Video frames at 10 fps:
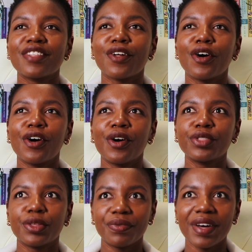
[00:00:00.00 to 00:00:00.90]
So
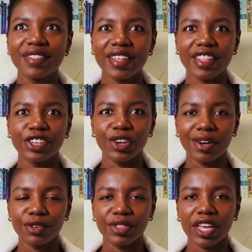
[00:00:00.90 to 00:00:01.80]
the first thing that you
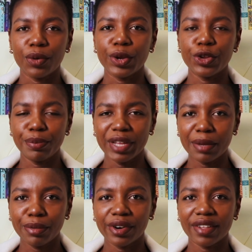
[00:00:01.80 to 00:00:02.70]
have to think when you're
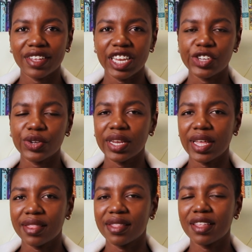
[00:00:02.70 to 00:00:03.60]
beating procrastination,
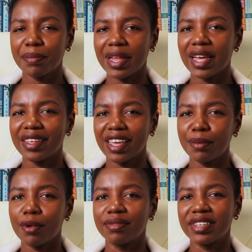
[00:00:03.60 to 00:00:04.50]
it's simply a
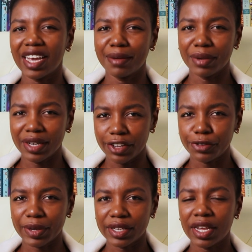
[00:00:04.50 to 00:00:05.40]
game of time
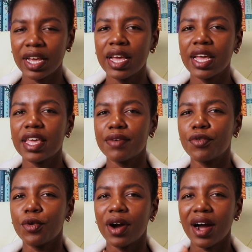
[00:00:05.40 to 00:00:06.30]
management. If
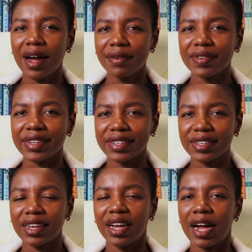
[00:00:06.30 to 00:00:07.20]
you haven't
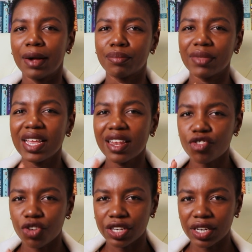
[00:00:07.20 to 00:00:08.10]

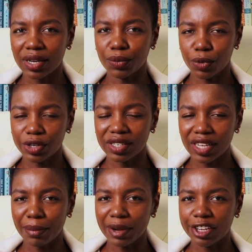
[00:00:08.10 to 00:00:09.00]
illustrated what
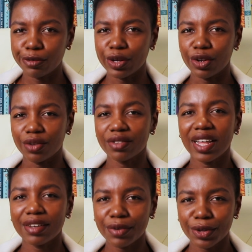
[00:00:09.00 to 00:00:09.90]
time management looks
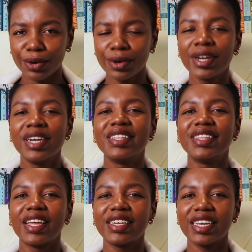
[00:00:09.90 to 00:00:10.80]
like for you,
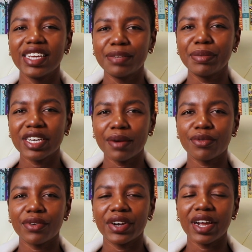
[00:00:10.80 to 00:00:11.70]
then it becomes
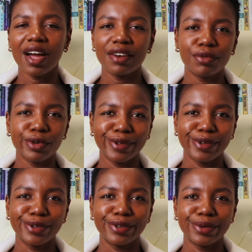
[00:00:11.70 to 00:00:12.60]
very hard for
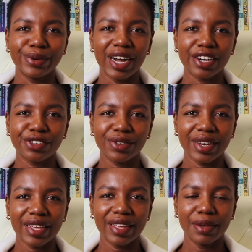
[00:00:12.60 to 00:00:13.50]
you to
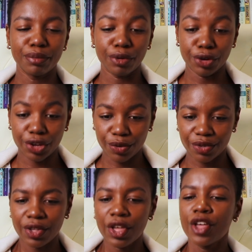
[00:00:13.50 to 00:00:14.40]
actually
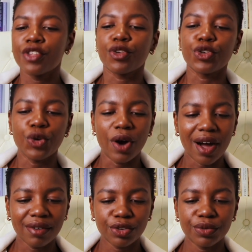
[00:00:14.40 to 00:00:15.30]
produce. So you
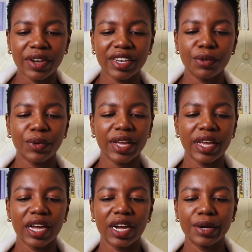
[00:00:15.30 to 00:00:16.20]
have to find a
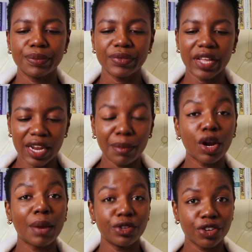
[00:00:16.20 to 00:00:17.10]
way, and I'm
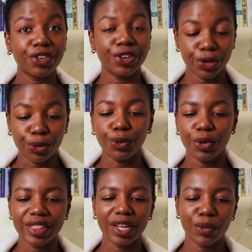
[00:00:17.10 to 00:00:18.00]
going to be showing you
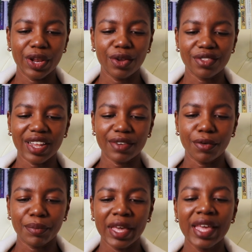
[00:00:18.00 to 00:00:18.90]
what that way looks like for
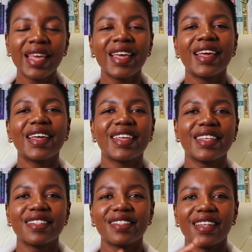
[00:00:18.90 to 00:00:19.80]
me,
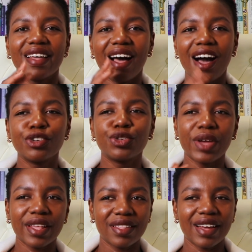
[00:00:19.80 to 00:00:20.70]
is how to
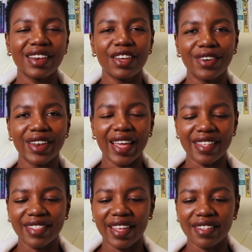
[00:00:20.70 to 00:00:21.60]
exactly organize
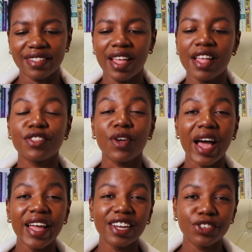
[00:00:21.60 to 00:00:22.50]
things. So
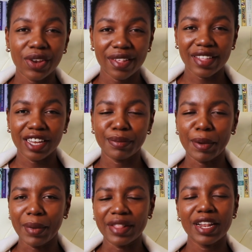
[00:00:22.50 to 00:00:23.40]
I actually start my
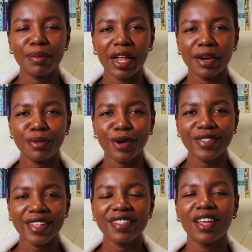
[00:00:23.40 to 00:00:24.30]
monthly planning
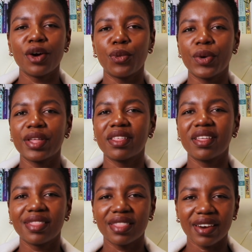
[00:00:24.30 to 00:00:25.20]
process with
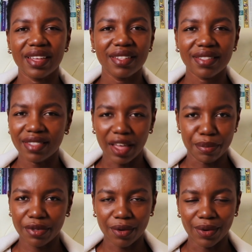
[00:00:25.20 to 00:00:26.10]
3
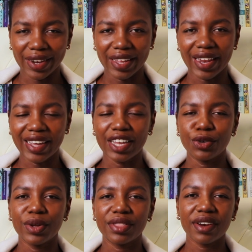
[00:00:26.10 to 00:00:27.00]
steps only. Like I
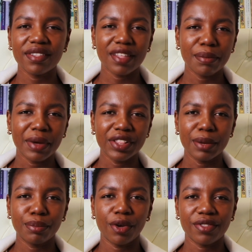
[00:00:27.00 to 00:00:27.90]
do a 3-step monthly
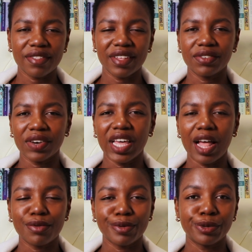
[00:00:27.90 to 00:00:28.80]
process that really
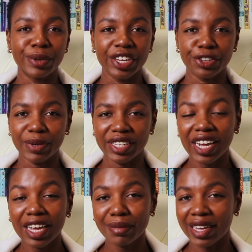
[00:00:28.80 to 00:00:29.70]
helps you to manage my
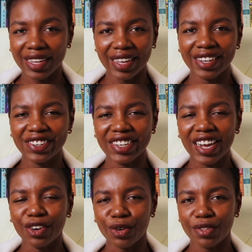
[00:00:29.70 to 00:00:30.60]
time and energy
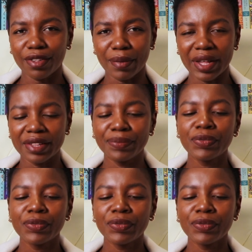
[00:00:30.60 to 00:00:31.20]
across the month.